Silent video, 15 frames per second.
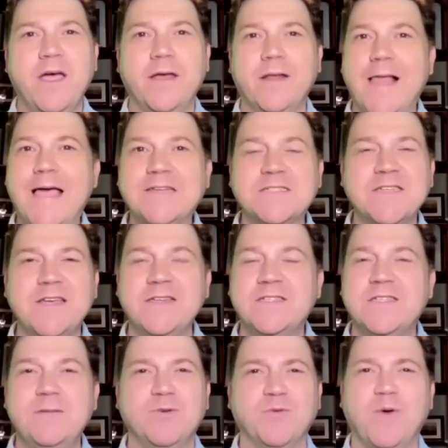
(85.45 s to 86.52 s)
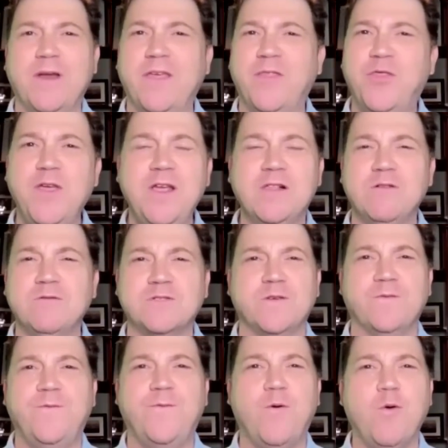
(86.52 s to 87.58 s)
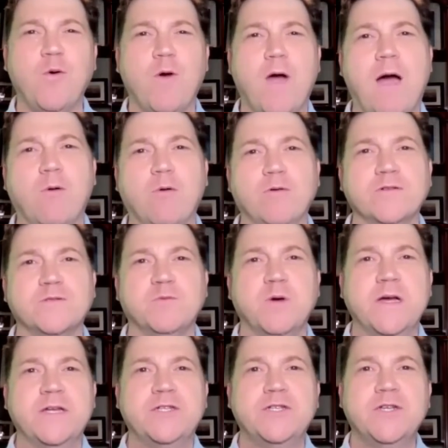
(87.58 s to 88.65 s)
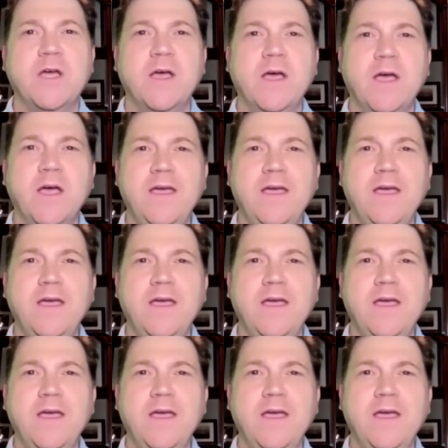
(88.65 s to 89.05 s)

And last night seemed to run, I think, close to 4 hours, which,